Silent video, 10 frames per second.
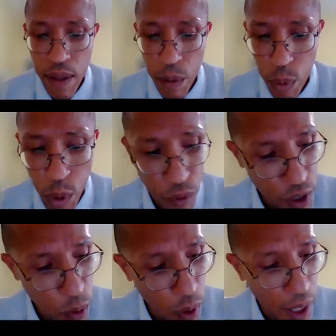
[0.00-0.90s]
that will
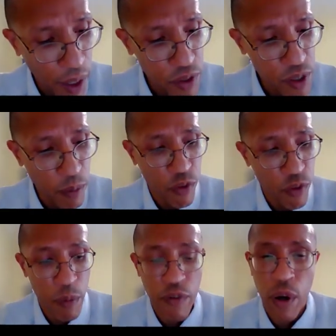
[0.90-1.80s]
require some
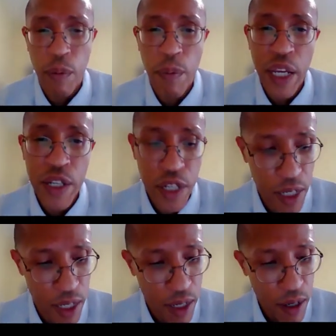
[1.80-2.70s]
form of
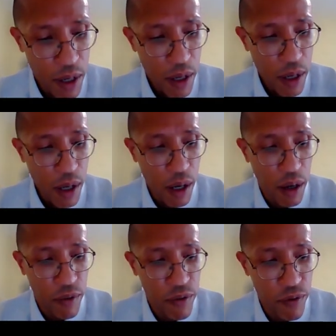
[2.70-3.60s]
automation
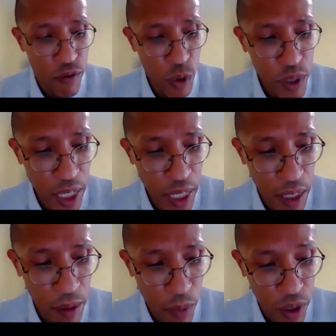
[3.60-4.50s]
of
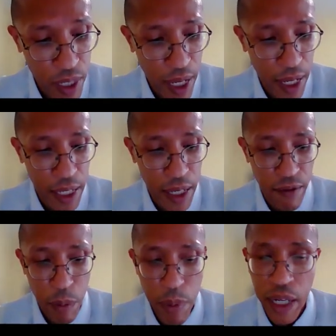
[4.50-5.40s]
routine, mundane,
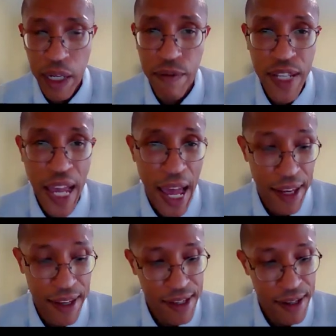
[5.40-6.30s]
and repetitive
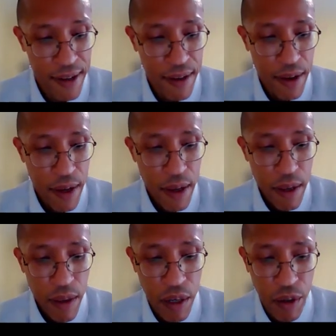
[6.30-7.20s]
tasks.
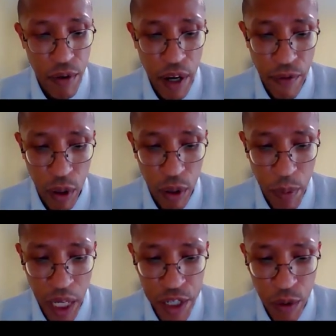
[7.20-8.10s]
The degree of
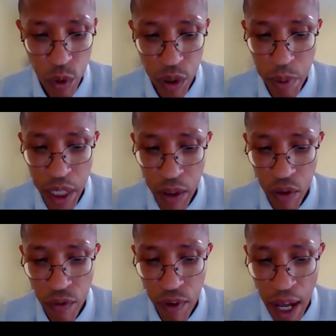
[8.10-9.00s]
automation will depend
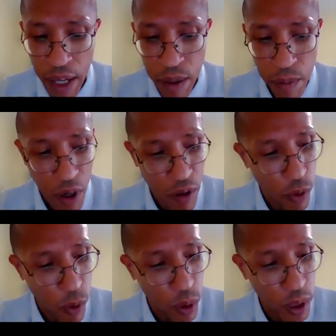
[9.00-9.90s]
on the volume of
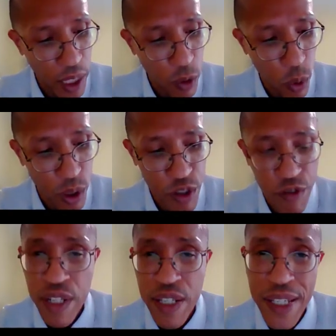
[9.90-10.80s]
online
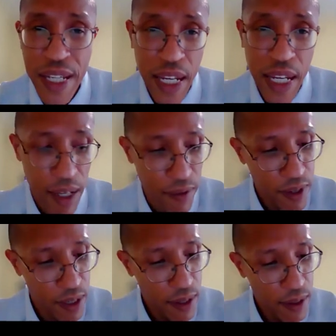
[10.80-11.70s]
orders received